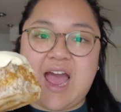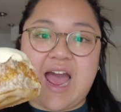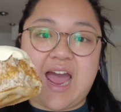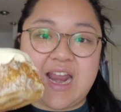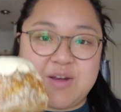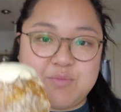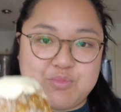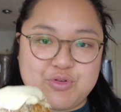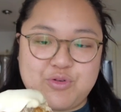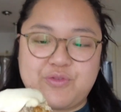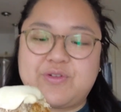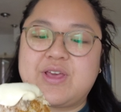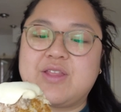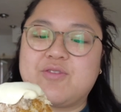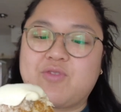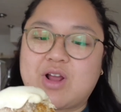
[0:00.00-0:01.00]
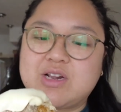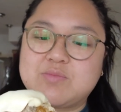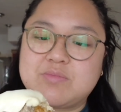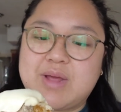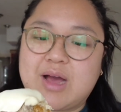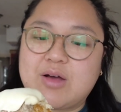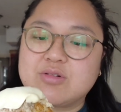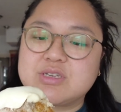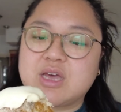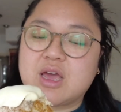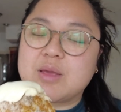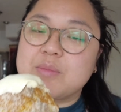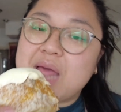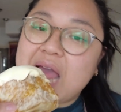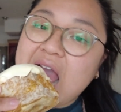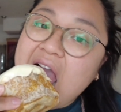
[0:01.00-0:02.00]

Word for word: and proofed it the right amount of time.